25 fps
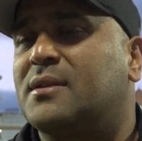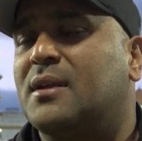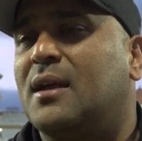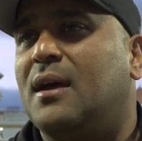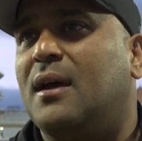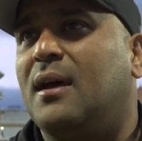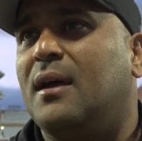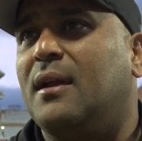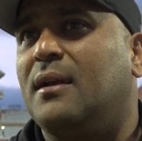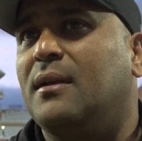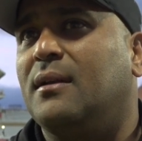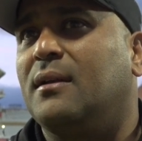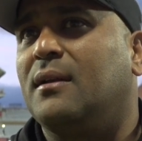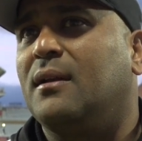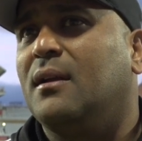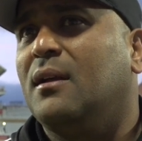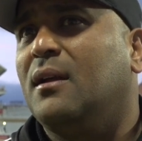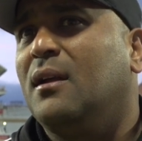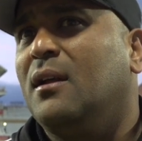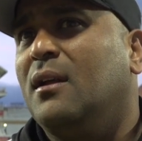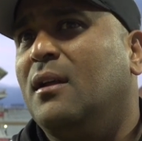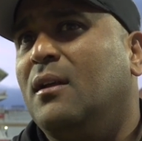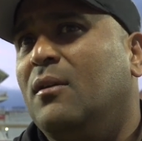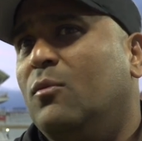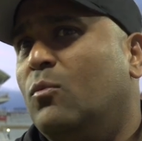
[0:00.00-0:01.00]
and
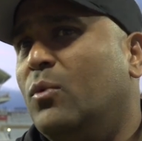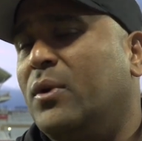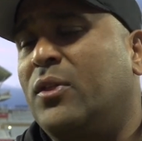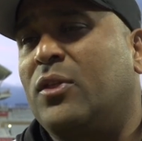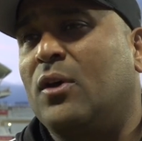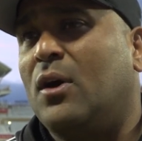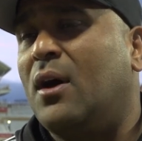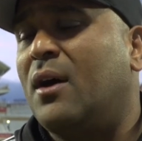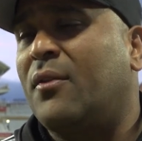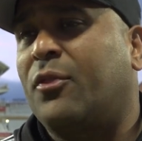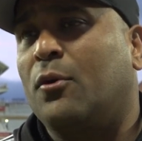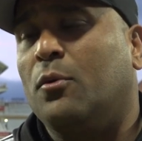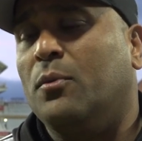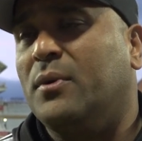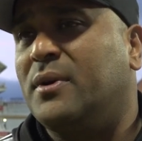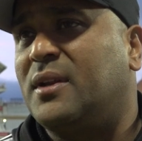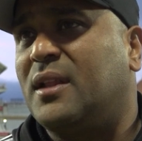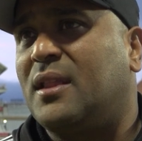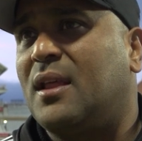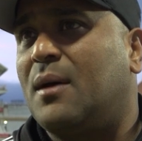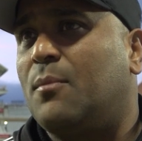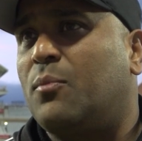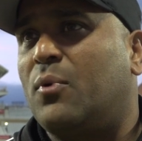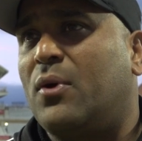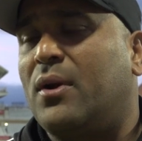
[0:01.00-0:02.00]
I thought we did
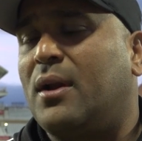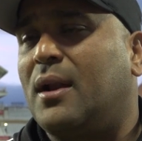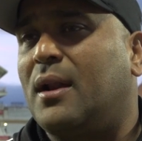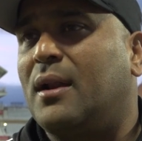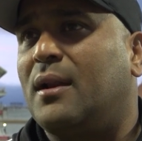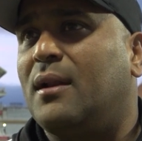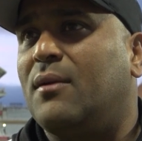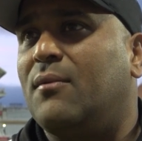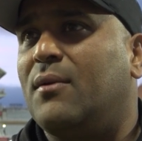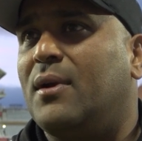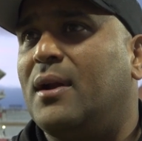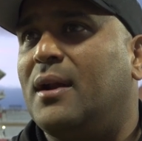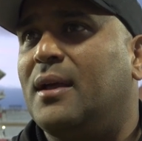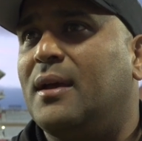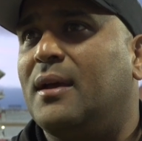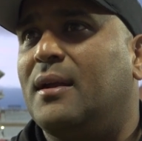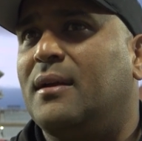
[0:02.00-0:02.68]
that brilliantly, really.